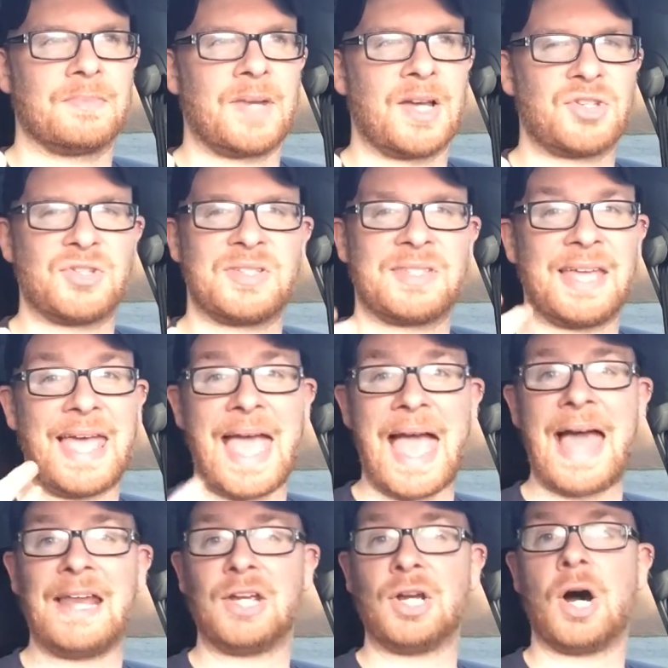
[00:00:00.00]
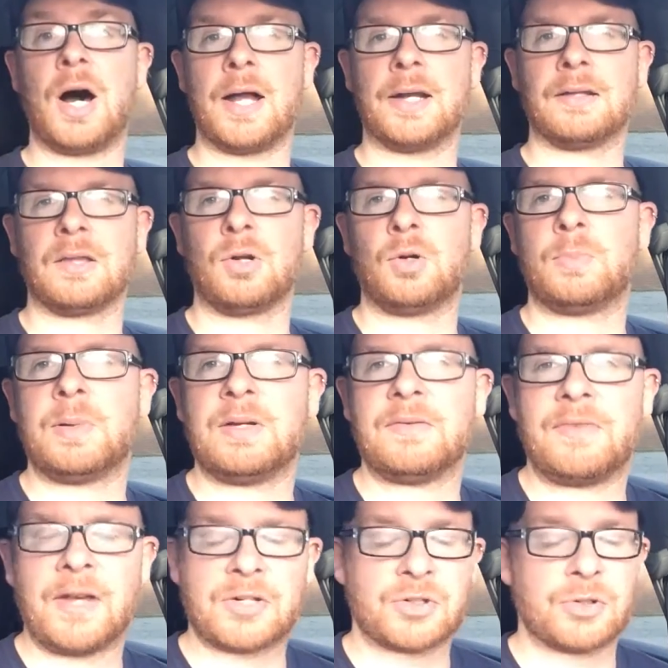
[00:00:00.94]
I should say, adding on a little bit
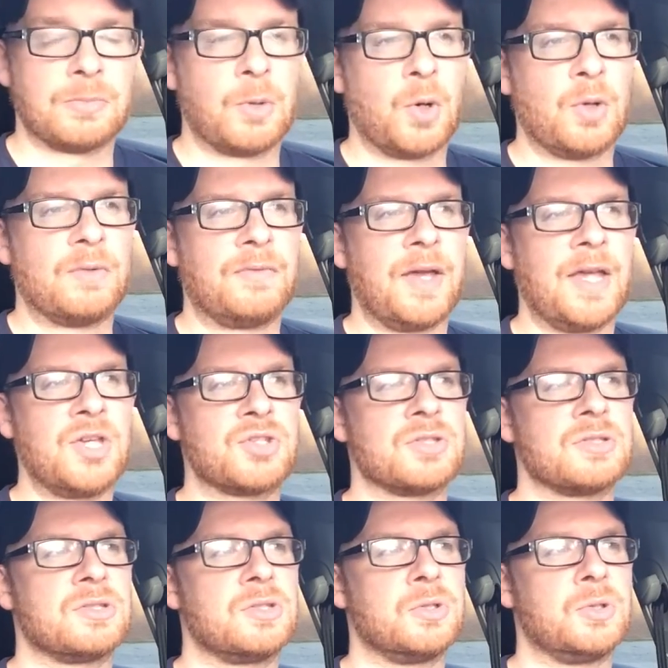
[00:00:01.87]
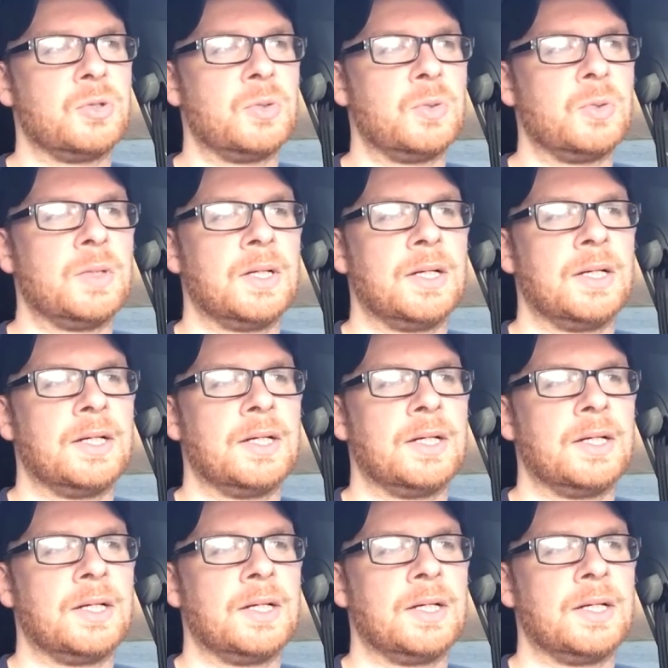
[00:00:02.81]
of extra motivation to,